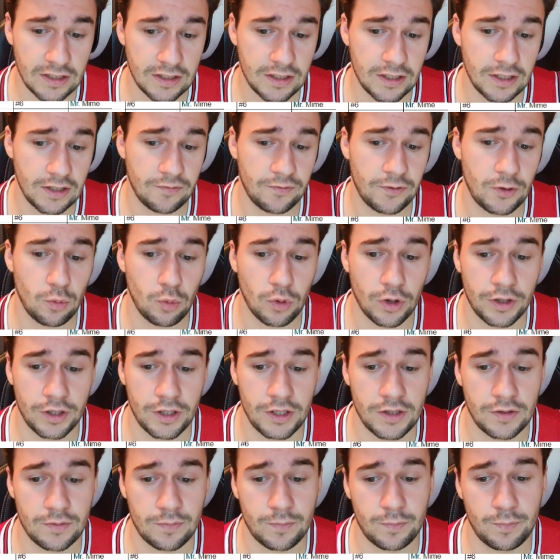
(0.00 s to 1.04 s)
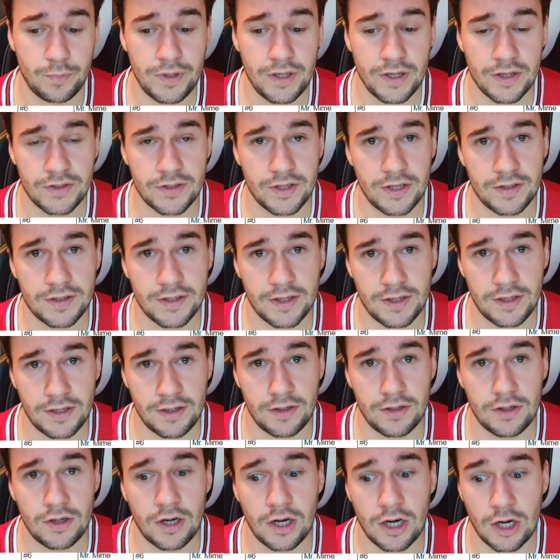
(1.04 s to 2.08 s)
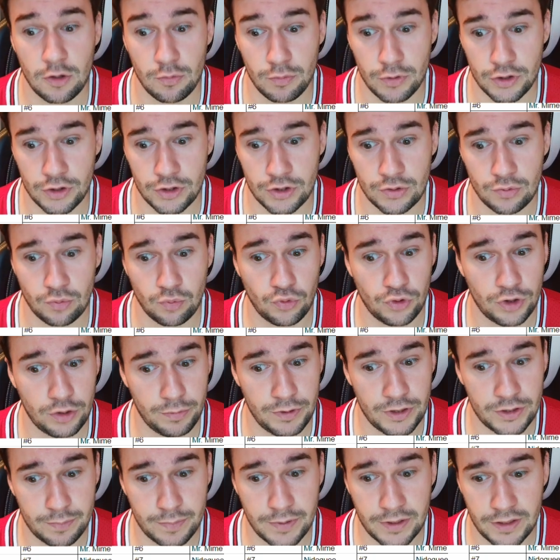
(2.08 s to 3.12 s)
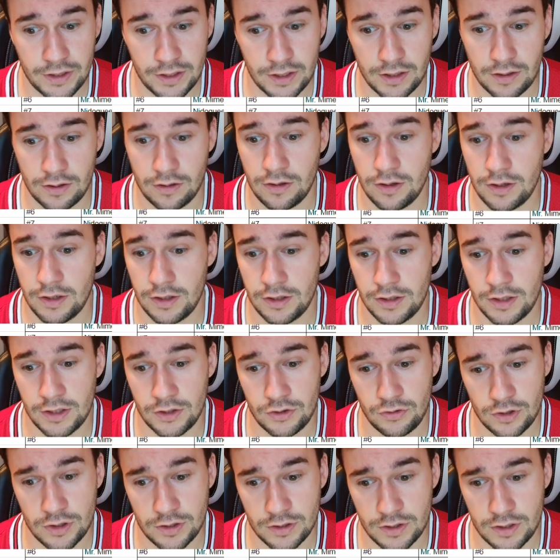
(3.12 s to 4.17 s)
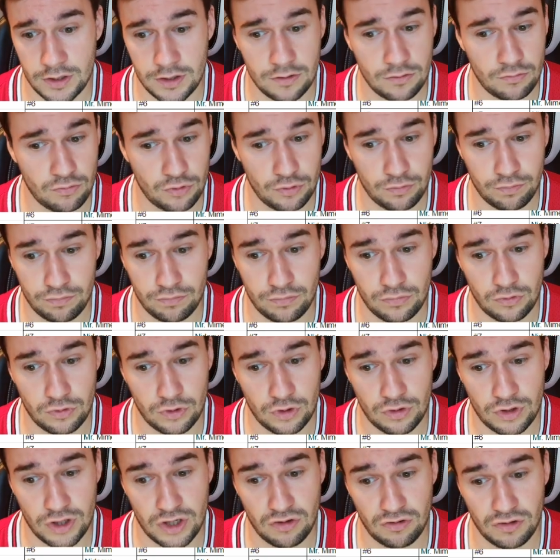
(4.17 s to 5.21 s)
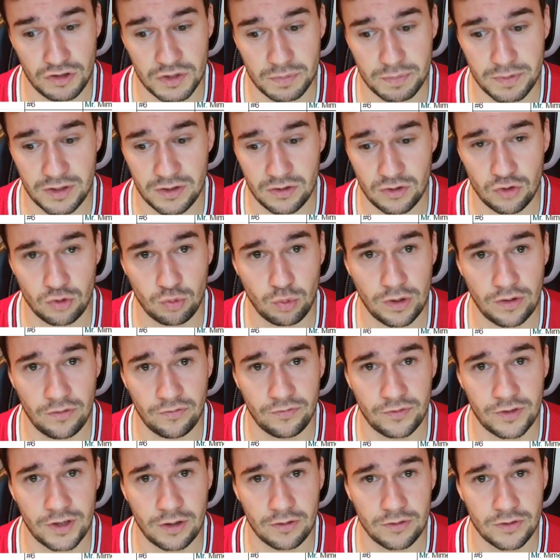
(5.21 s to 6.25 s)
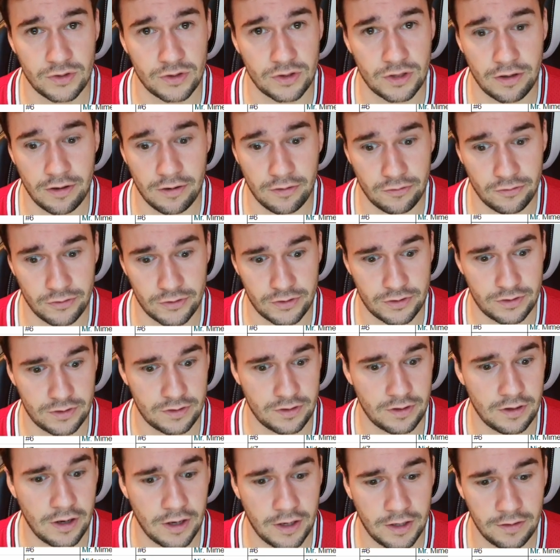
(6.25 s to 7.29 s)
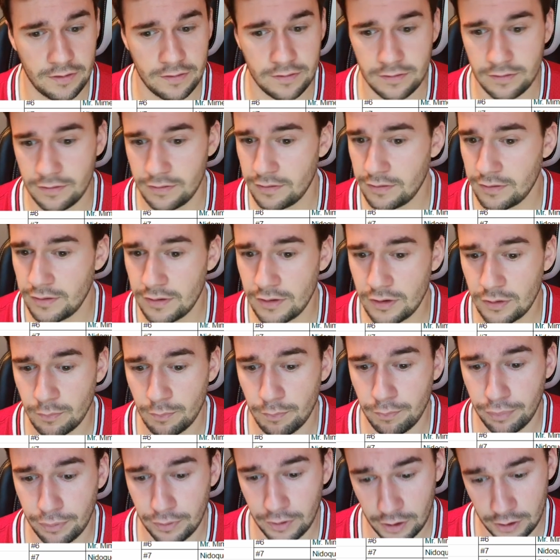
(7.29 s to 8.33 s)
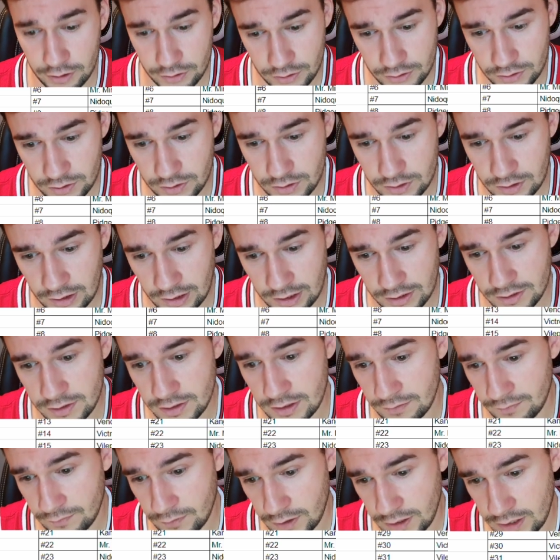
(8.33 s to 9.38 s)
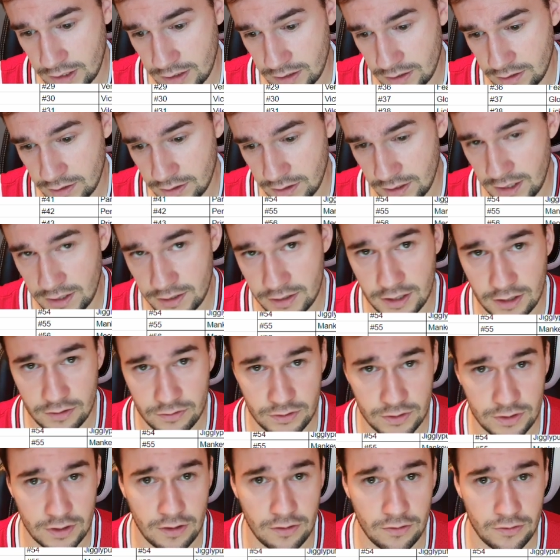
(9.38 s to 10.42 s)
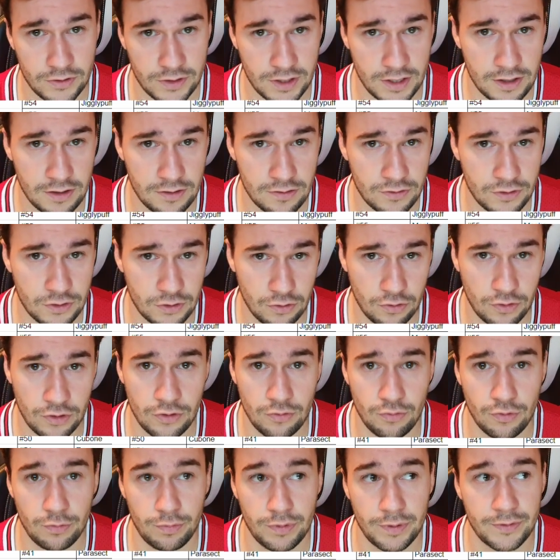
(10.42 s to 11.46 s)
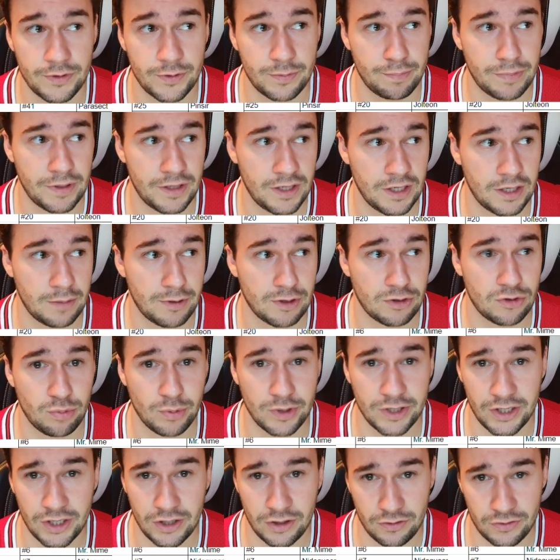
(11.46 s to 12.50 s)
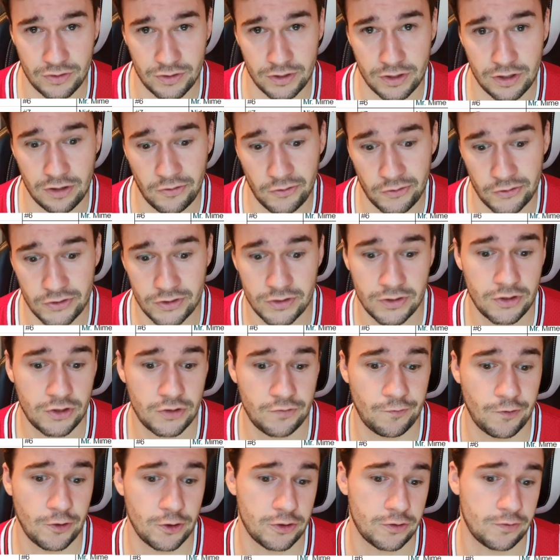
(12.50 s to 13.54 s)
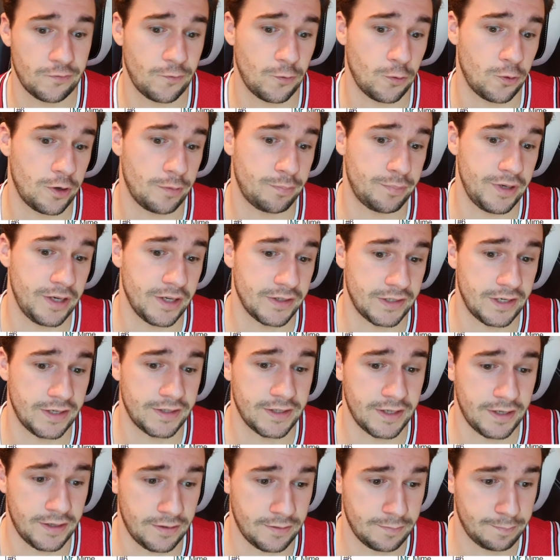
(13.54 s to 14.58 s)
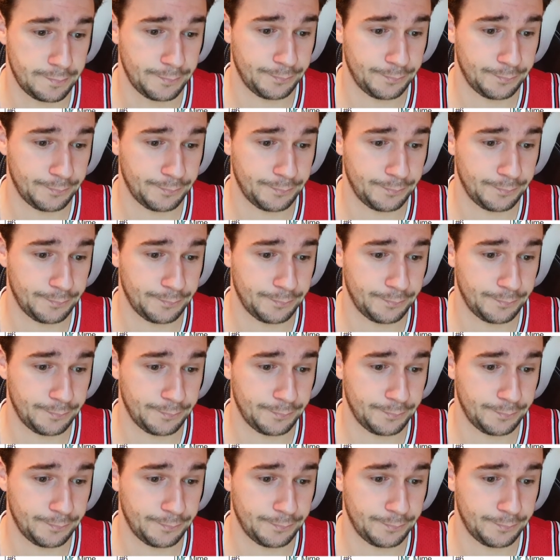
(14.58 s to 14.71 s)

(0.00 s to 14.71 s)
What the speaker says: If you want it PSA 10, how much would you be spending on it? As you can see, you would nearly spend $12,000 on it. Plus, let's not forget the $8,000 there, so you would be spending about $20,000 just for a PSA 10